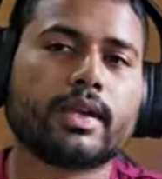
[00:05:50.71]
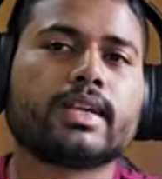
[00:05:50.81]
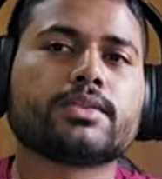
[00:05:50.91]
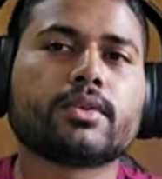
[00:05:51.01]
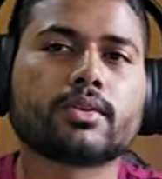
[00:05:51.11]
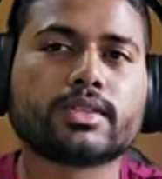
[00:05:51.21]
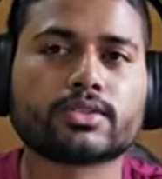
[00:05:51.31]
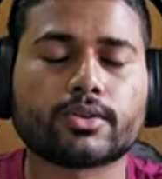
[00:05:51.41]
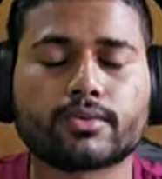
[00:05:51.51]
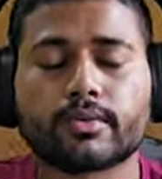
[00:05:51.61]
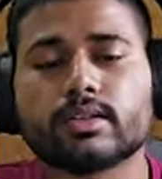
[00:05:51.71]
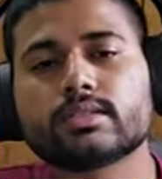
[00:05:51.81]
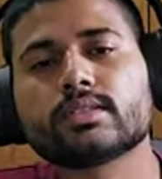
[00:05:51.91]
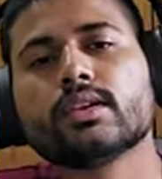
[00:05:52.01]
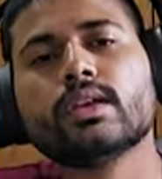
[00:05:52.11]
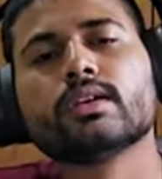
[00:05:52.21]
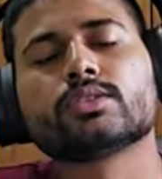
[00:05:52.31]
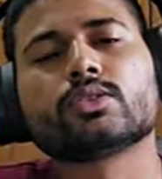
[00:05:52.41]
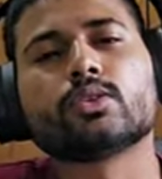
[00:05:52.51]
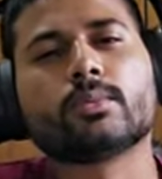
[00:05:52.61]
It is one of the softwares.
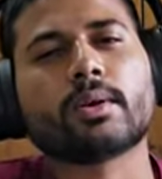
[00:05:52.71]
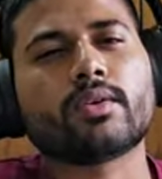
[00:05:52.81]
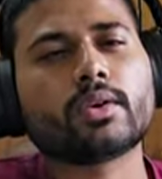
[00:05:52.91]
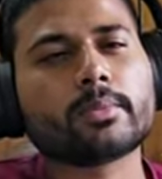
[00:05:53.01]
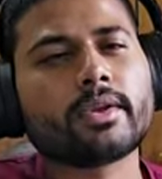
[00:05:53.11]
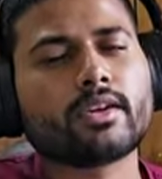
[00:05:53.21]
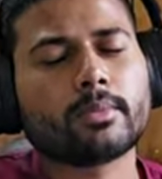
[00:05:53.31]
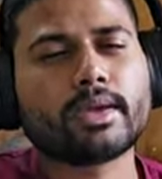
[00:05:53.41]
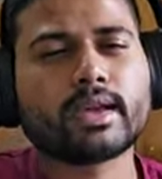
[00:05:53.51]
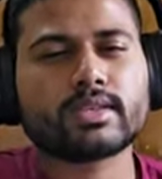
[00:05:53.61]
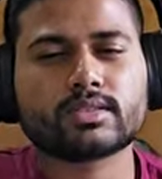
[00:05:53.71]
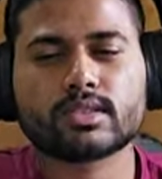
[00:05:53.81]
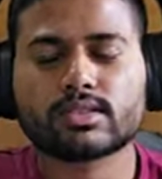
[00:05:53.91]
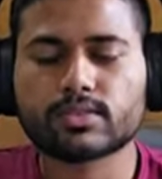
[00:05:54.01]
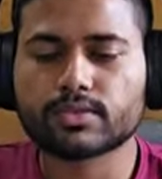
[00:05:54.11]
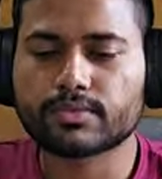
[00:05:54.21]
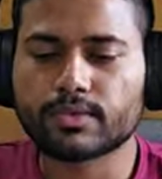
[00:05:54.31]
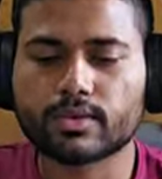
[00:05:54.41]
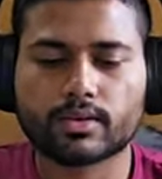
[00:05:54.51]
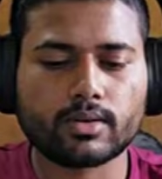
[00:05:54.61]
So Power BI is just used
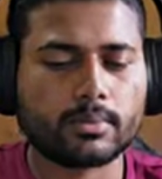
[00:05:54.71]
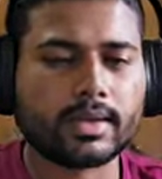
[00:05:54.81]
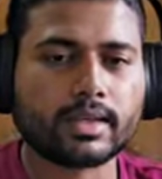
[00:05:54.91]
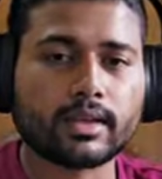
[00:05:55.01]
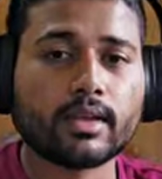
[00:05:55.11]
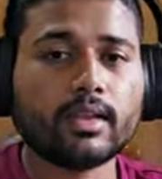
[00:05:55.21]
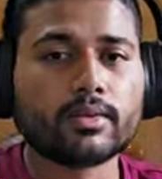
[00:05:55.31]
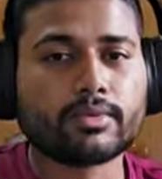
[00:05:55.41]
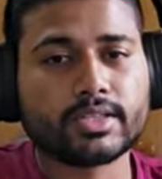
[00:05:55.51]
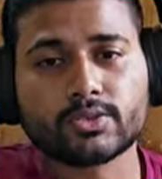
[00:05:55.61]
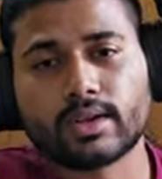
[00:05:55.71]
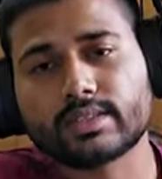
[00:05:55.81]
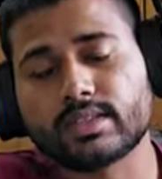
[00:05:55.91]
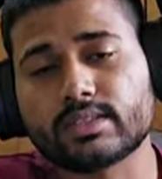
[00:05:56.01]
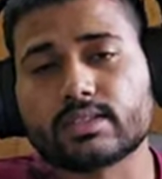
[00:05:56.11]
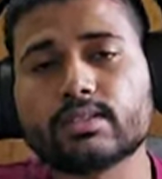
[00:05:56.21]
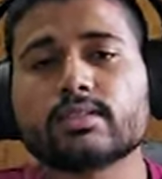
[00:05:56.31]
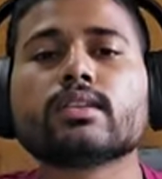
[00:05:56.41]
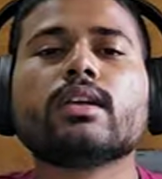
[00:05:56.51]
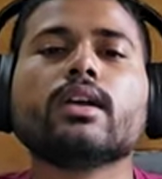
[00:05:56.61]
for making visualizations,
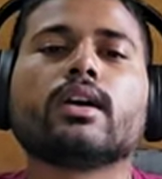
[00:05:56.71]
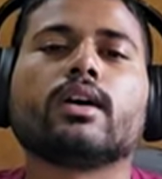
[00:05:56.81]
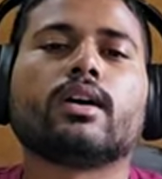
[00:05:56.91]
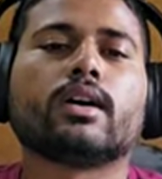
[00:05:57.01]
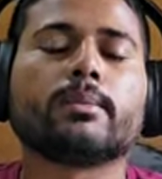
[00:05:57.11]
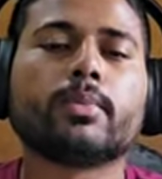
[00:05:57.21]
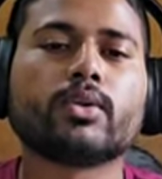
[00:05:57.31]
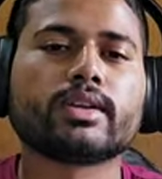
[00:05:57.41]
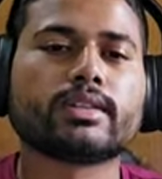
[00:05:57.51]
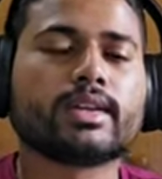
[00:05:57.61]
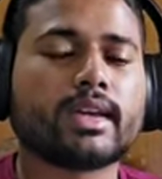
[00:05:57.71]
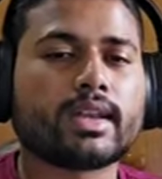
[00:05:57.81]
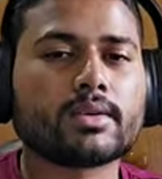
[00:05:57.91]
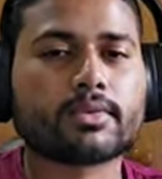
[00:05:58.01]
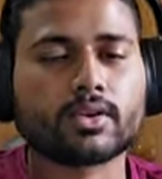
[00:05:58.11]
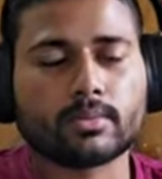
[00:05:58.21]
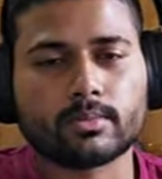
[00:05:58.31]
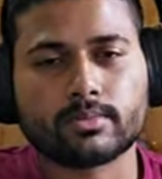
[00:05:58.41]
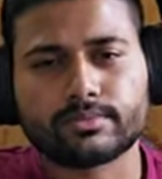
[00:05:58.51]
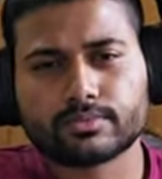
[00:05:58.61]
importing the data
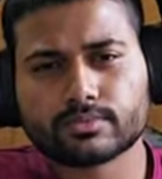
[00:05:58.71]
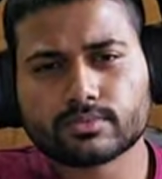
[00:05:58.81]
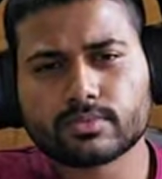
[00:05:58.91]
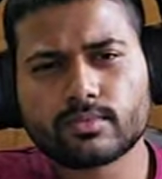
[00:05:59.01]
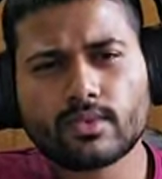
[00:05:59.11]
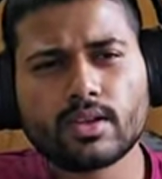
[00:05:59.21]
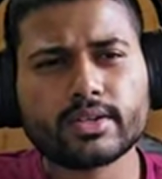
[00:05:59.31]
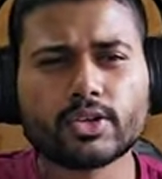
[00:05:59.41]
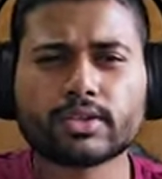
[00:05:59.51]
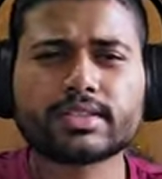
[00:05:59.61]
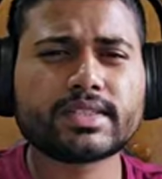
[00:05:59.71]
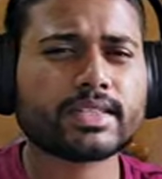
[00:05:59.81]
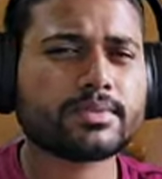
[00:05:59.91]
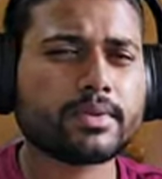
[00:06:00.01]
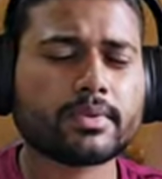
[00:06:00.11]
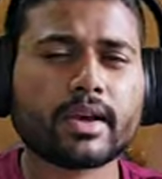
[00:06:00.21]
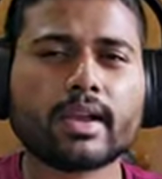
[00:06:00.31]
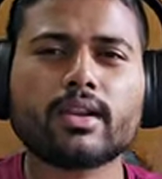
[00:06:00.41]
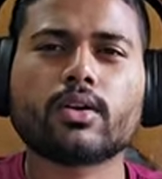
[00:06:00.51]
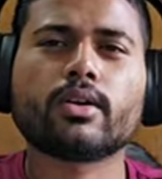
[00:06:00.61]
from your CSV
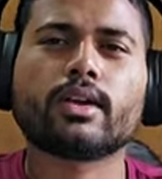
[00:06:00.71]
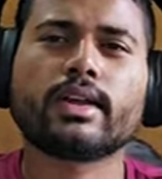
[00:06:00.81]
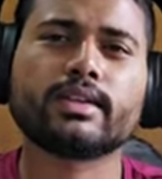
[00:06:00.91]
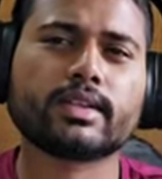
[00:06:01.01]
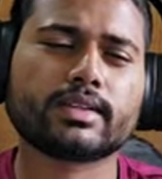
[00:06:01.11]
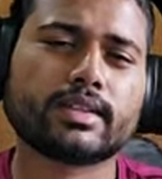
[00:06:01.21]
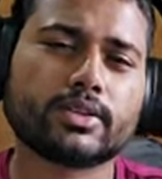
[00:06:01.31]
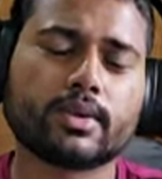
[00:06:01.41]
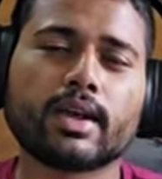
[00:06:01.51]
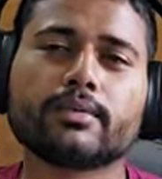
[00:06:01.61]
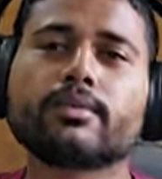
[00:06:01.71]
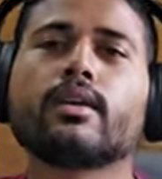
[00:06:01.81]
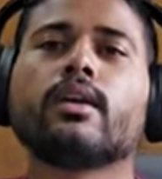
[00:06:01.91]
file or anything that you have.